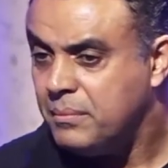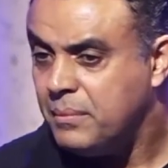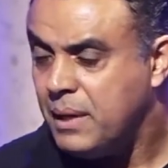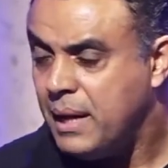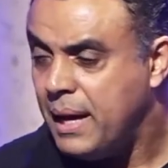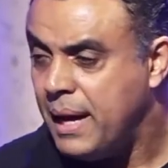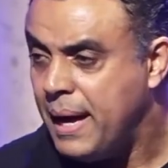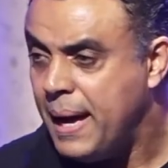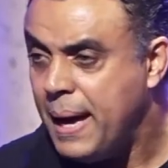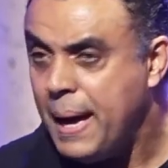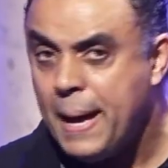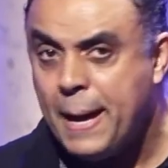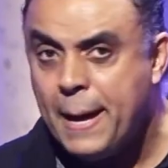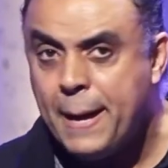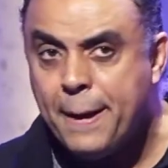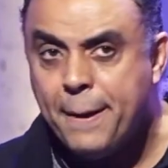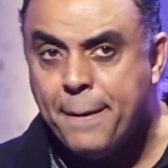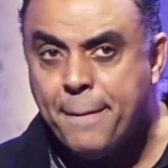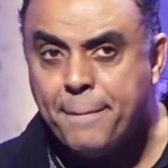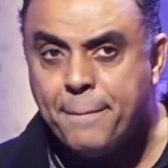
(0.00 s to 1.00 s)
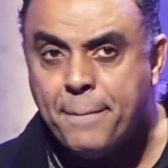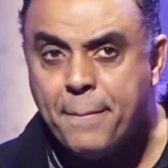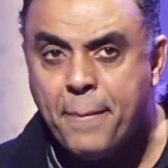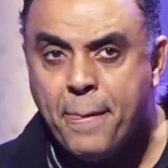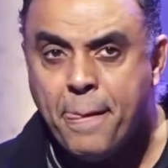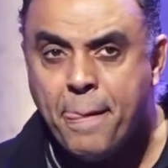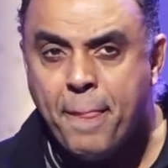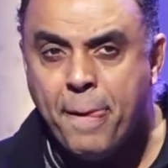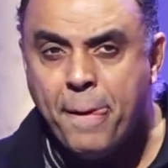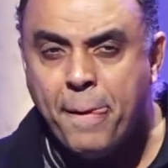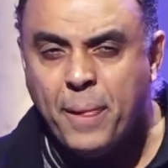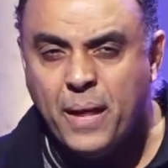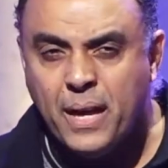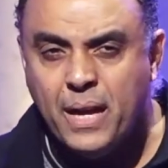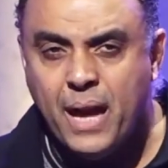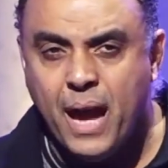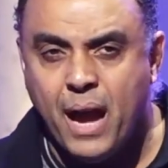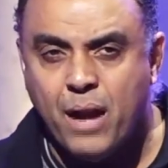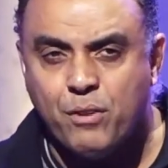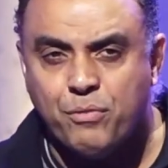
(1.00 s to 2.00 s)
Huh?
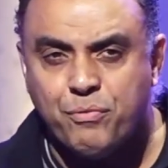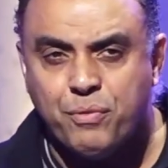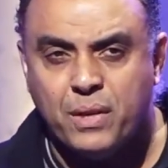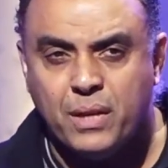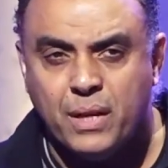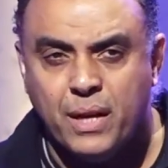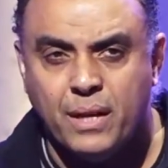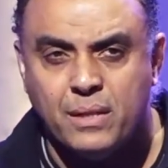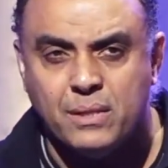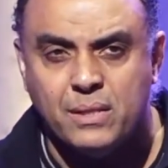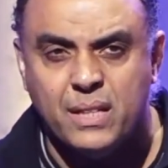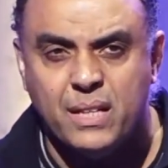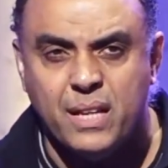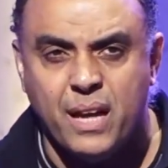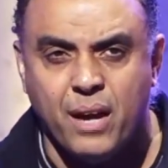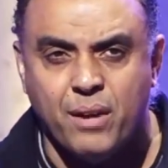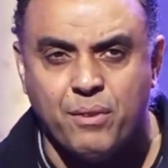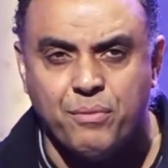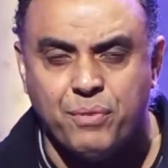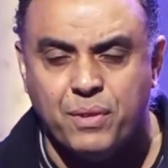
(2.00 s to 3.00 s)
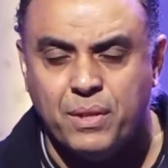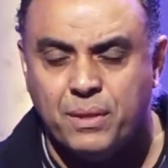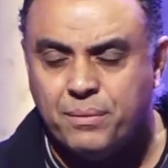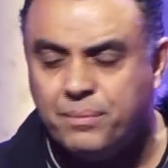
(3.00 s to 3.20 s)
ERV, yes, ERV. The